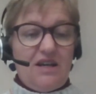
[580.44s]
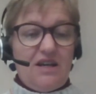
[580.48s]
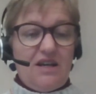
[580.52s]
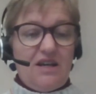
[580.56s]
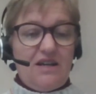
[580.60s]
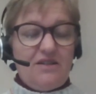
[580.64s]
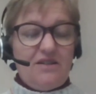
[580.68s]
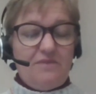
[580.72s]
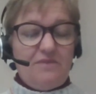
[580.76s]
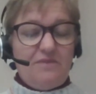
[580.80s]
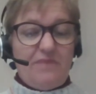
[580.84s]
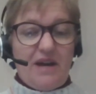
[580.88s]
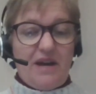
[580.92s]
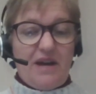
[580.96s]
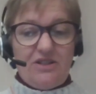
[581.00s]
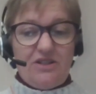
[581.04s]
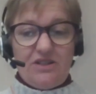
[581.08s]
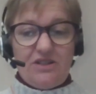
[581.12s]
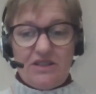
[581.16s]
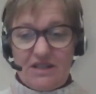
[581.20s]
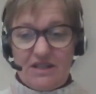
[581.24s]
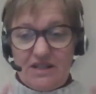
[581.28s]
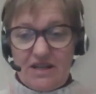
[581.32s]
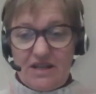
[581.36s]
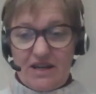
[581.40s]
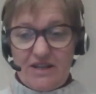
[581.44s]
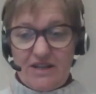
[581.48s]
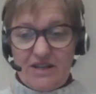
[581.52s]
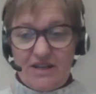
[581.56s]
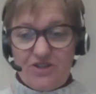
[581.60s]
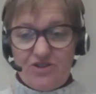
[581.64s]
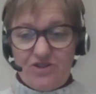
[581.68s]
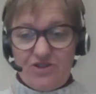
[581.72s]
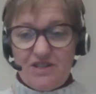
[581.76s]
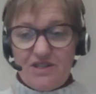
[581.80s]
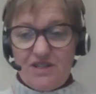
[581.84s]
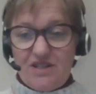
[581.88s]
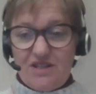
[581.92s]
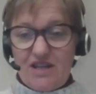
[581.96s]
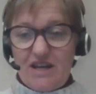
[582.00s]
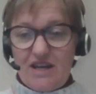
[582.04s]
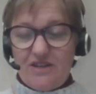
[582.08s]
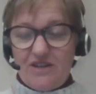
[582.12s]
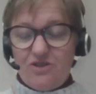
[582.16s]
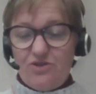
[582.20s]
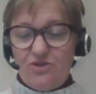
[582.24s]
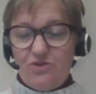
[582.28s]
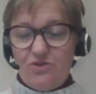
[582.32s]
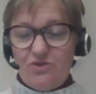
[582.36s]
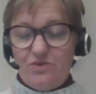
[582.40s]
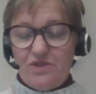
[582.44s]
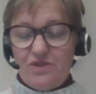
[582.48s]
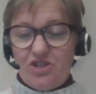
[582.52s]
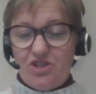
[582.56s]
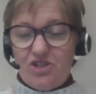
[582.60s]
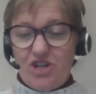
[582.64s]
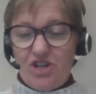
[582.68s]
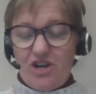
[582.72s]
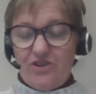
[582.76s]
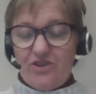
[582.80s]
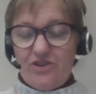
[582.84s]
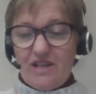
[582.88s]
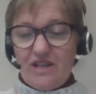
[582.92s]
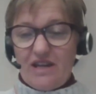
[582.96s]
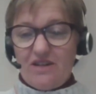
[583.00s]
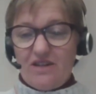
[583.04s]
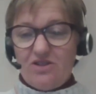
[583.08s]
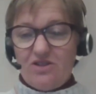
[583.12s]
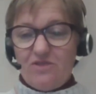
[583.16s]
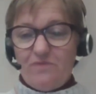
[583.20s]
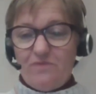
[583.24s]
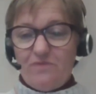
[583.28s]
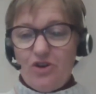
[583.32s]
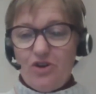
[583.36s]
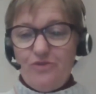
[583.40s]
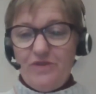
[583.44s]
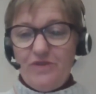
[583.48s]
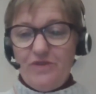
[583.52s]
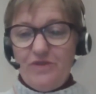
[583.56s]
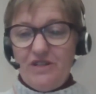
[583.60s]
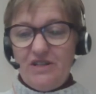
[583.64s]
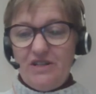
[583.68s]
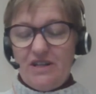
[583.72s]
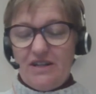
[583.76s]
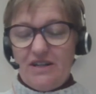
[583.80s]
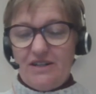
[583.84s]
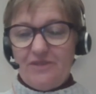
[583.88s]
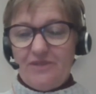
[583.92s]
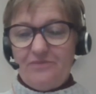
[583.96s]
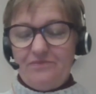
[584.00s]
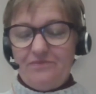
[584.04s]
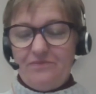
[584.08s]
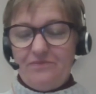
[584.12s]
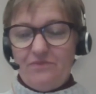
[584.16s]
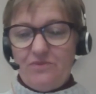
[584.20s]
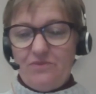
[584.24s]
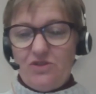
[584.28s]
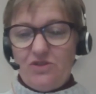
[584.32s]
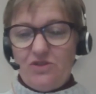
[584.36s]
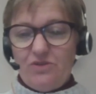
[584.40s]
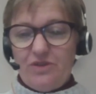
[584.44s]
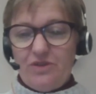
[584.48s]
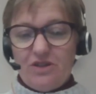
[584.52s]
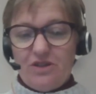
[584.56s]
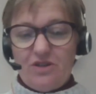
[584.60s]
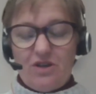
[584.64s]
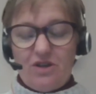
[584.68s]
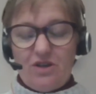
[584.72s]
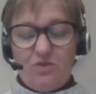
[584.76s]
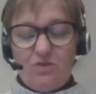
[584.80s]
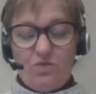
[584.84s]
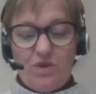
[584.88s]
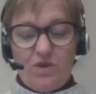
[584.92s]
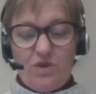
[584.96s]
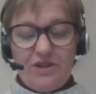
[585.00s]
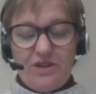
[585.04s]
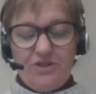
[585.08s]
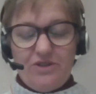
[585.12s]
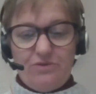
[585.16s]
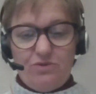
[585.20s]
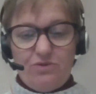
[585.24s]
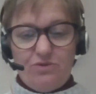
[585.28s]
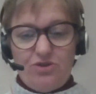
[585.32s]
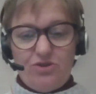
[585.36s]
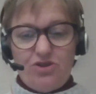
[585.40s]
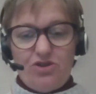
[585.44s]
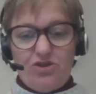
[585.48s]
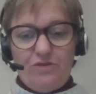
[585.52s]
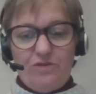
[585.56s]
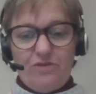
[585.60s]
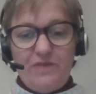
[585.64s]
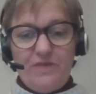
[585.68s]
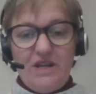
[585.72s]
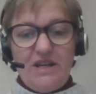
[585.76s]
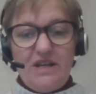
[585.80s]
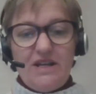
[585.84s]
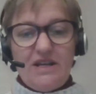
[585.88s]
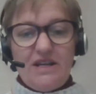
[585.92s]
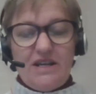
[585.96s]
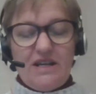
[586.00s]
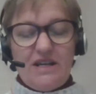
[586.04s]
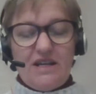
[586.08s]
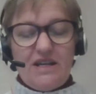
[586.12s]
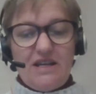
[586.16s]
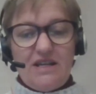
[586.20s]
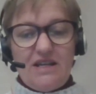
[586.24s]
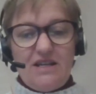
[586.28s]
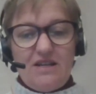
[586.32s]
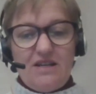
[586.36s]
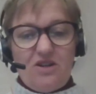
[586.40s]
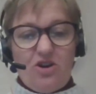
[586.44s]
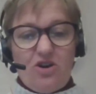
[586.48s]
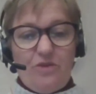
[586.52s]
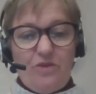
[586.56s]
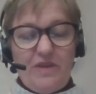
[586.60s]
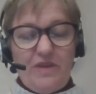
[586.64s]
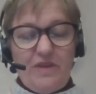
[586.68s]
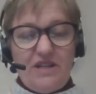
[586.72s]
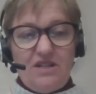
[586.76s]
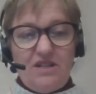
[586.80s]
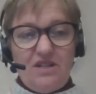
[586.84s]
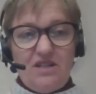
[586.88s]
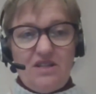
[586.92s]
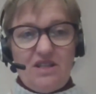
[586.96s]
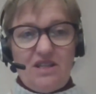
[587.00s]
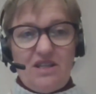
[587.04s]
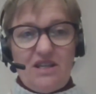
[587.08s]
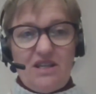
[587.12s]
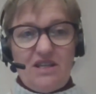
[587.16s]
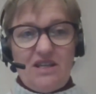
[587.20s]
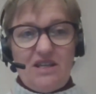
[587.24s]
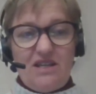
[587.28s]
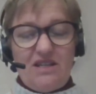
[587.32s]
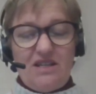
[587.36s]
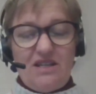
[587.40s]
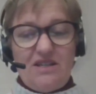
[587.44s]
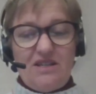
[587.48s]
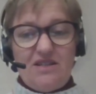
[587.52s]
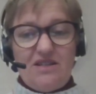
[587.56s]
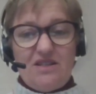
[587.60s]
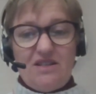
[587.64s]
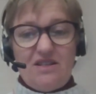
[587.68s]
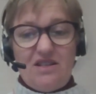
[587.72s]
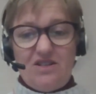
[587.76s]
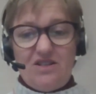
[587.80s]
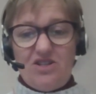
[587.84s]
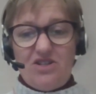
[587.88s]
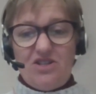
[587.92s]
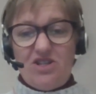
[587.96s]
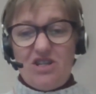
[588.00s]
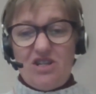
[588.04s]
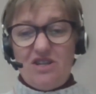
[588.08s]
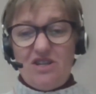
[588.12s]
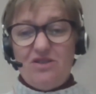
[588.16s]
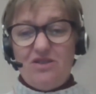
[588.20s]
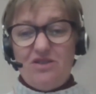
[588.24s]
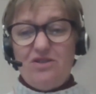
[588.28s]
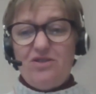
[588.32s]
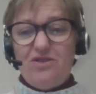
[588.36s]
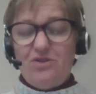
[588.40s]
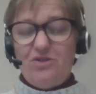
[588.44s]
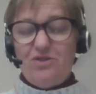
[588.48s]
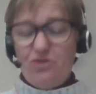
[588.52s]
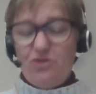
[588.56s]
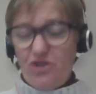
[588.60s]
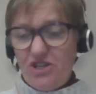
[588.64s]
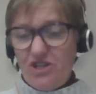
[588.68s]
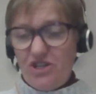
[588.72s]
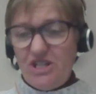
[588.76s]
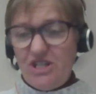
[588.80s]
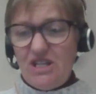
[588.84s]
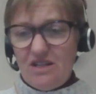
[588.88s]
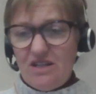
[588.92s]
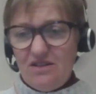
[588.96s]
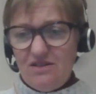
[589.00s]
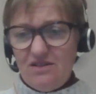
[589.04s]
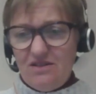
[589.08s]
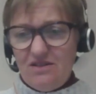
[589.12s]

apparently Adrian Stagg, who is chairing that at the moment, doing a wonderful job, he commented that there is this year 30